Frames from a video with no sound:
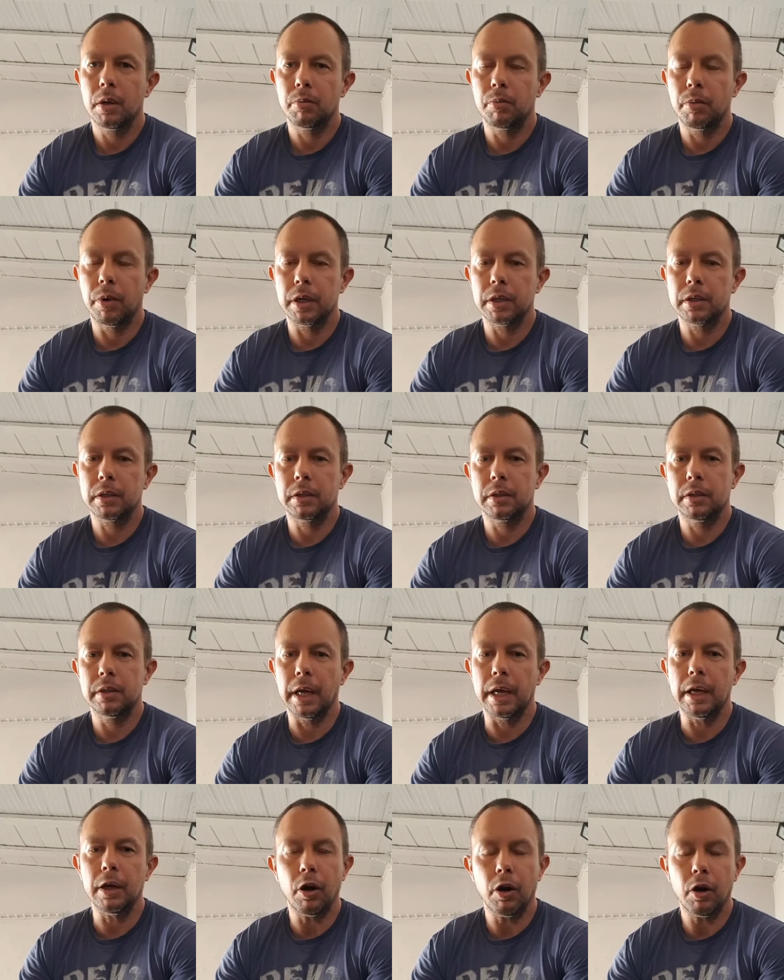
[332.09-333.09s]
but
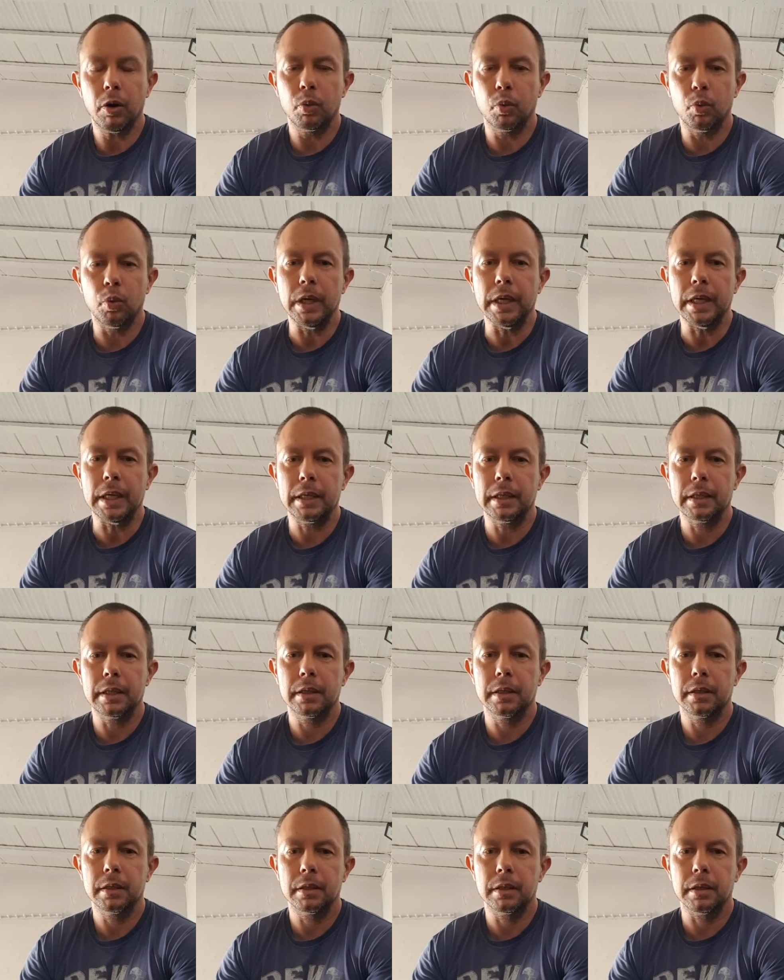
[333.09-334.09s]
they are
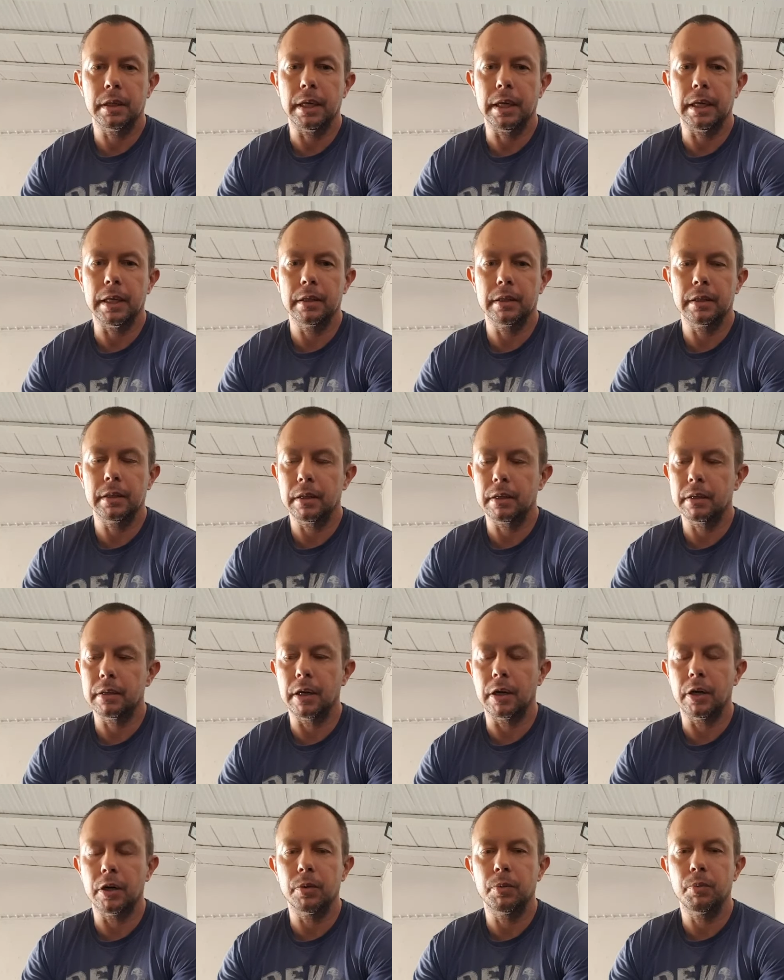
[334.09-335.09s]
weak in
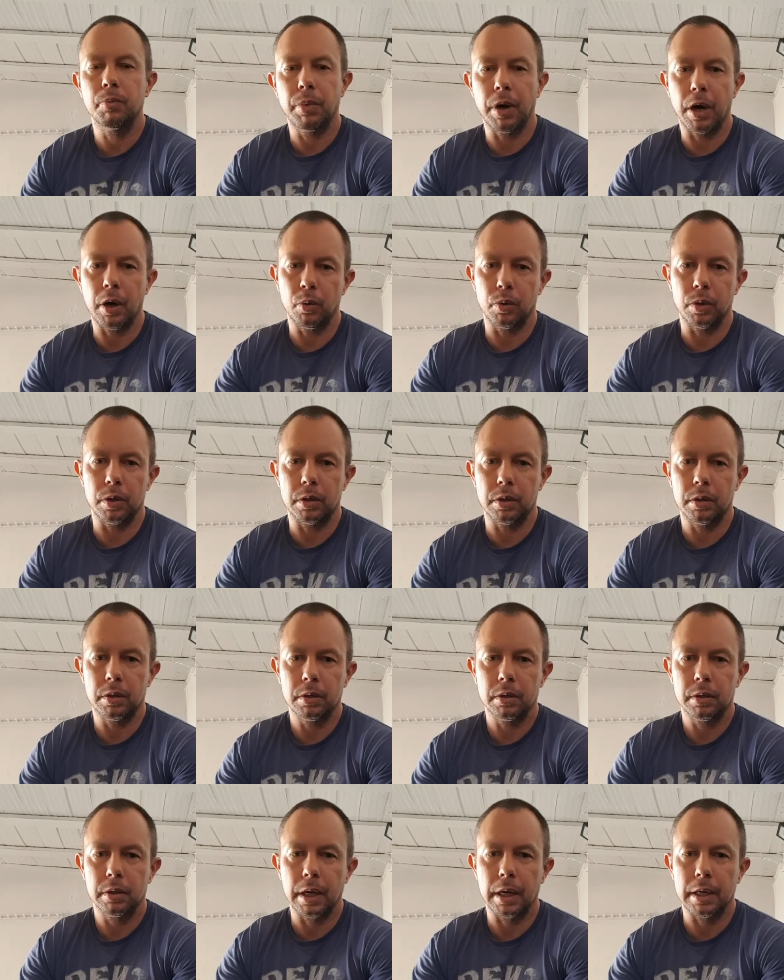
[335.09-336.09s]
their power
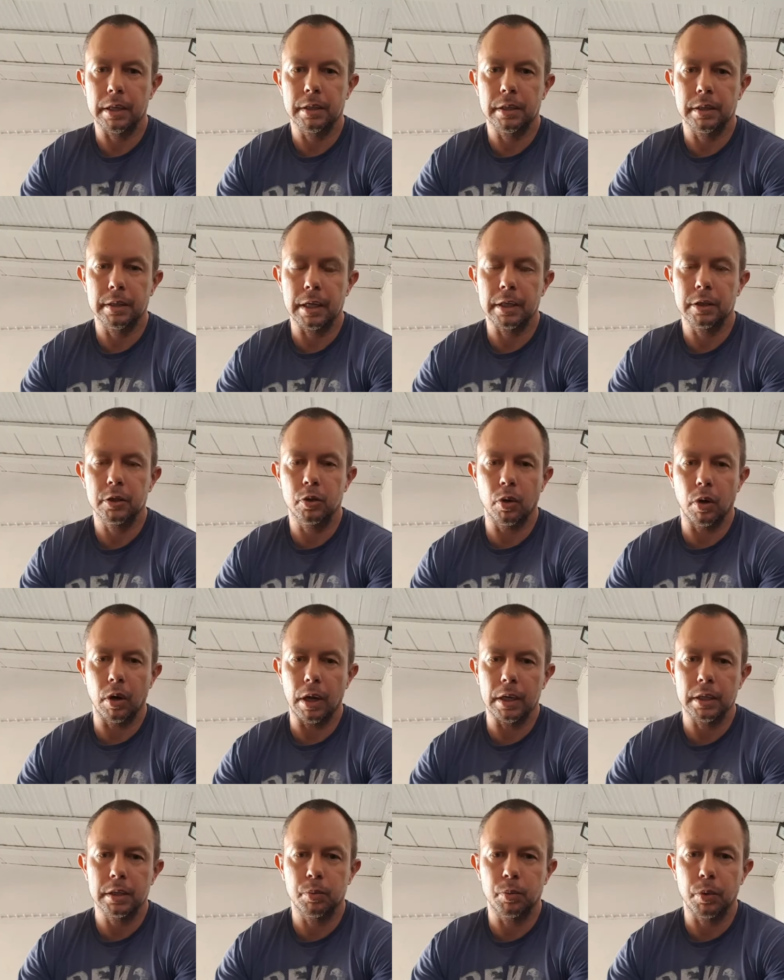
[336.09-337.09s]
as a natural
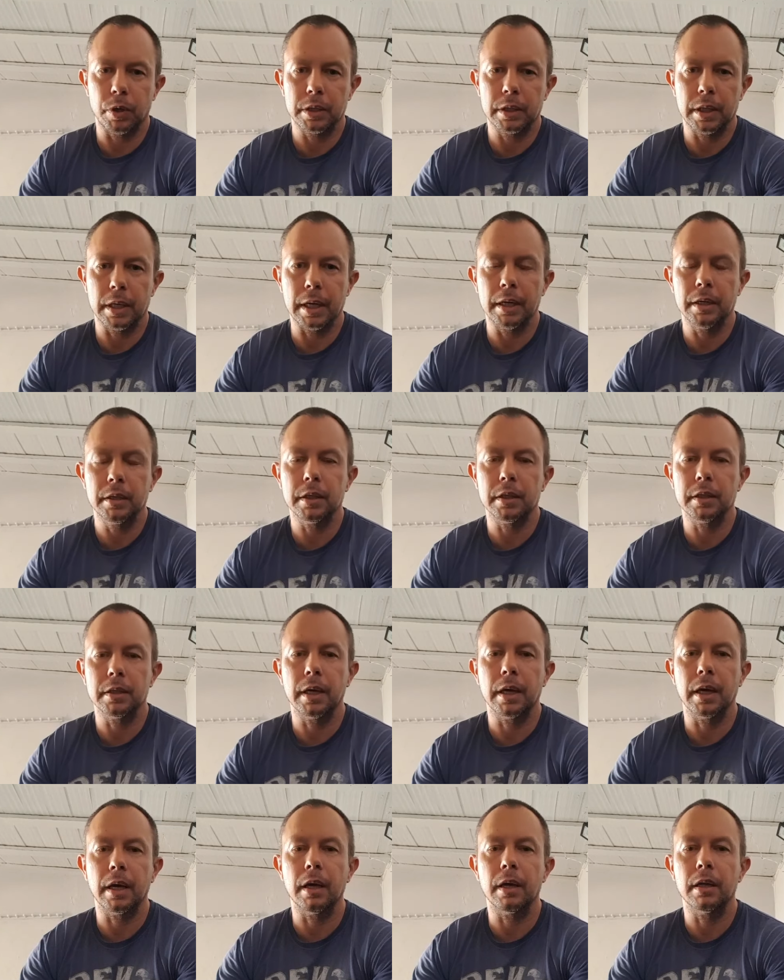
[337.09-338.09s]
aspirated engine,
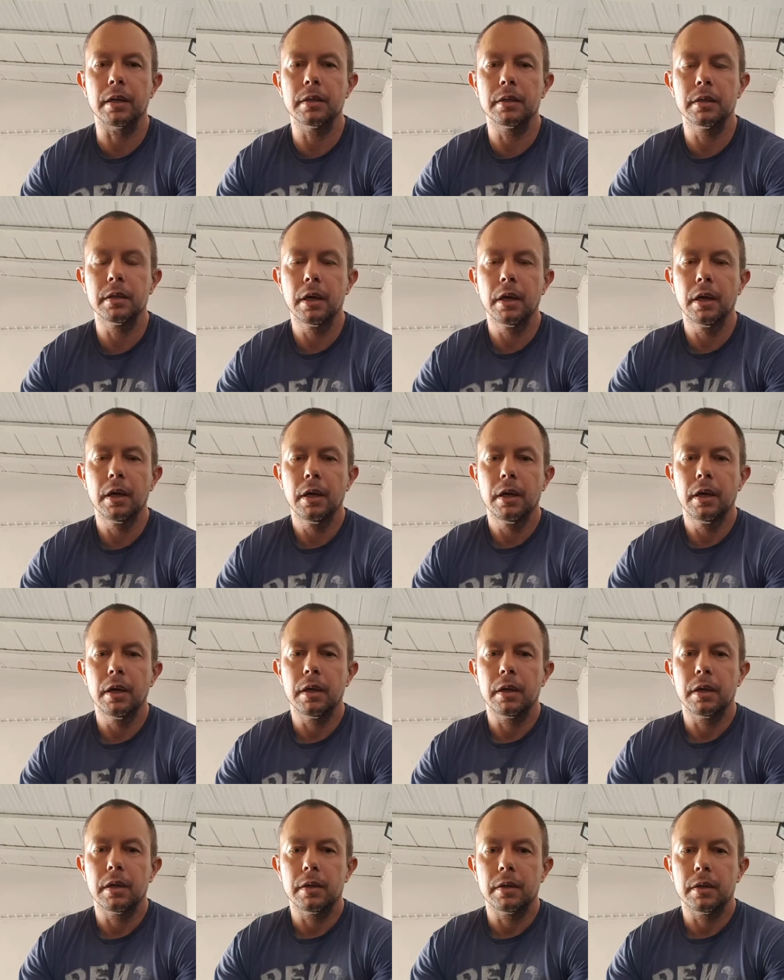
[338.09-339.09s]
and
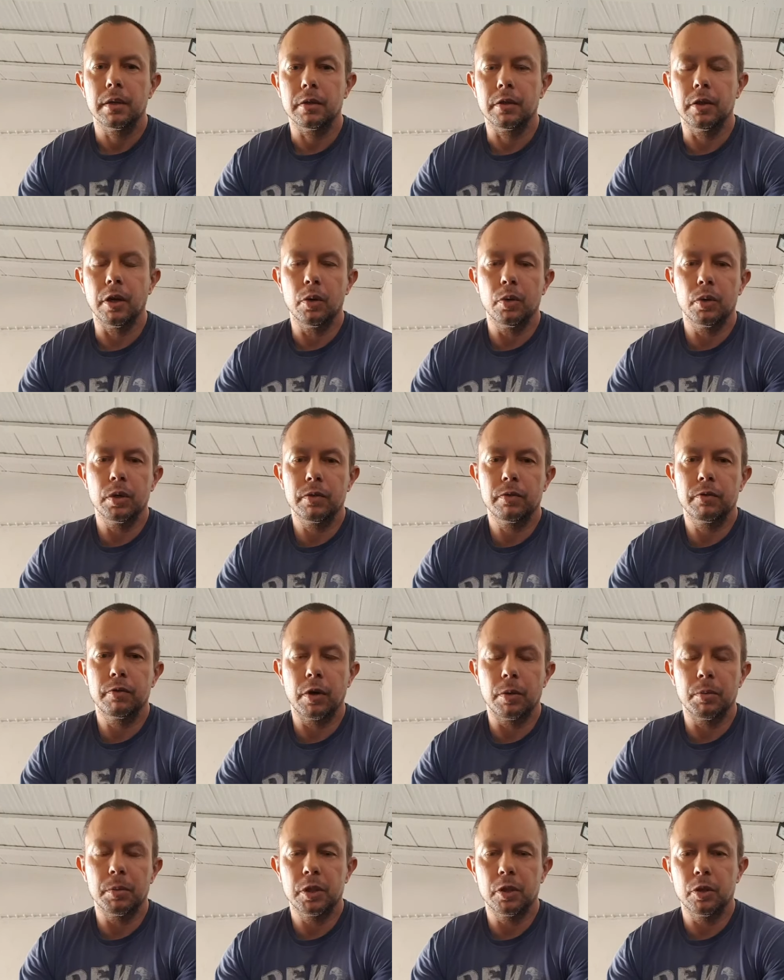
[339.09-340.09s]
going
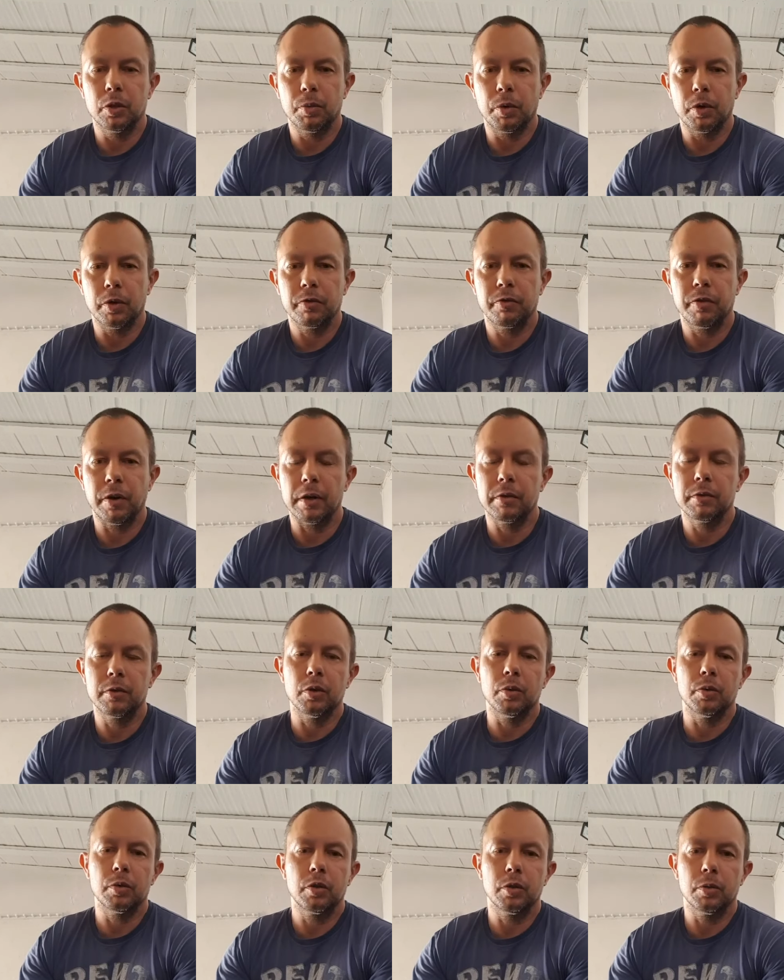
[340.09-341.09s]
from a 2.5
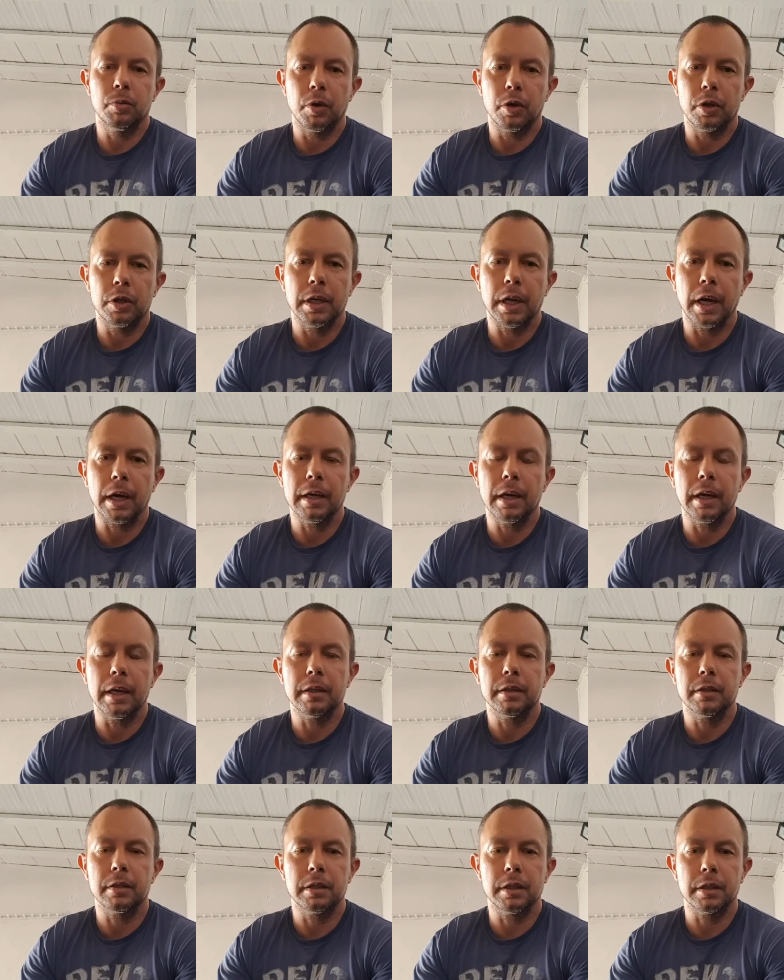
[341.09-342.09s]
to 2.9
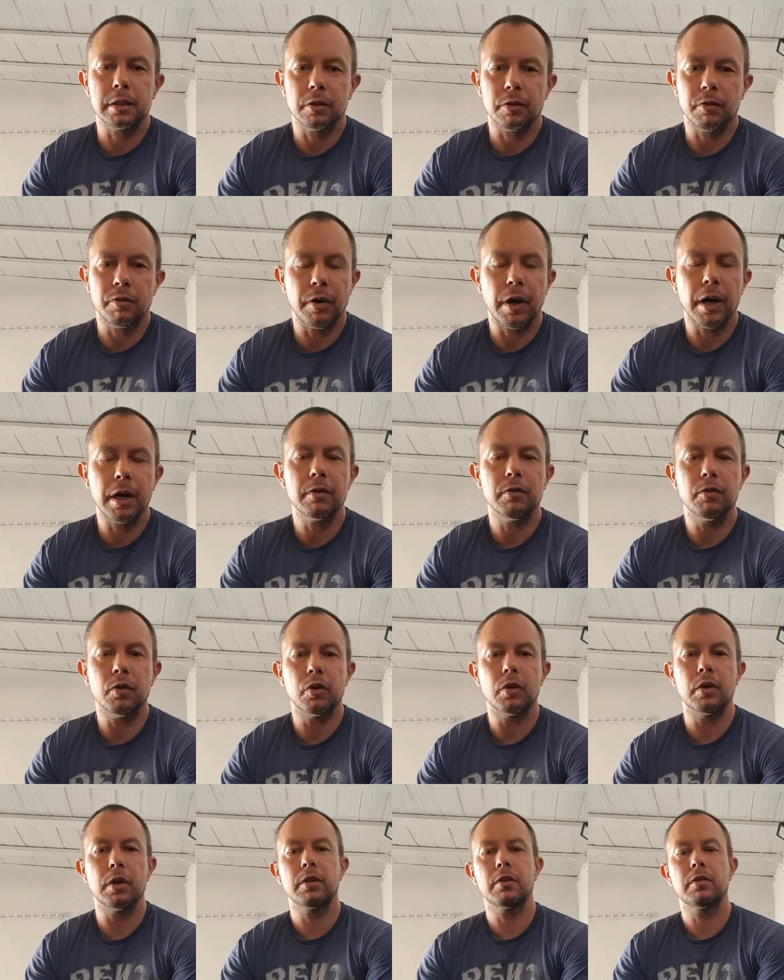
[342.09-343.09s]
liter 605,
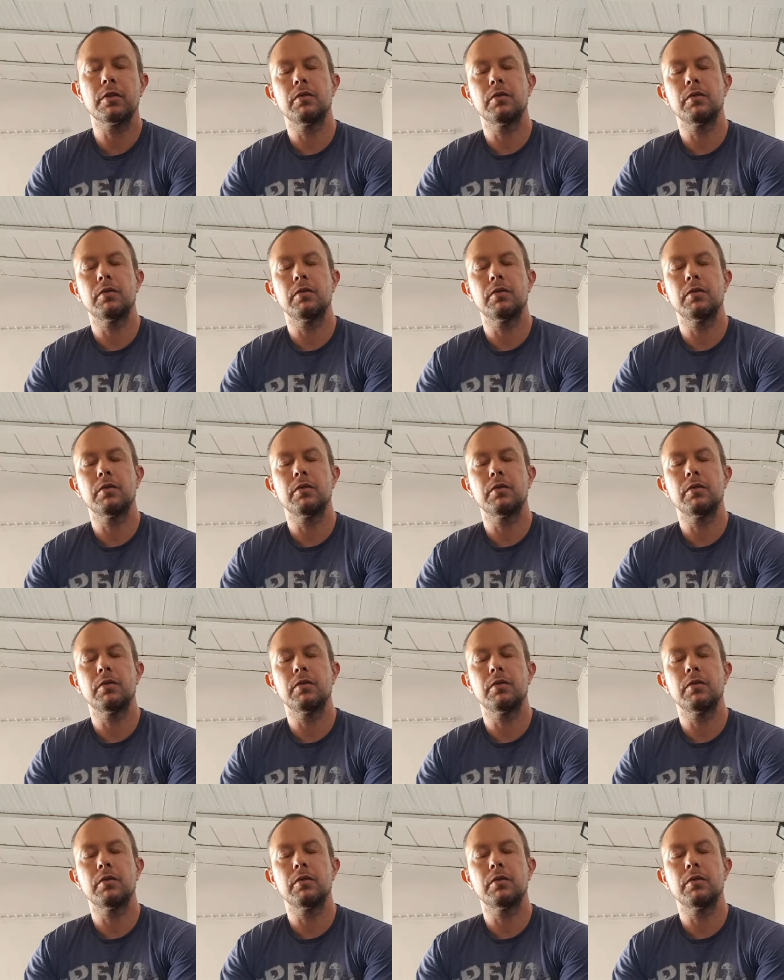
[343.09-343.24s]
or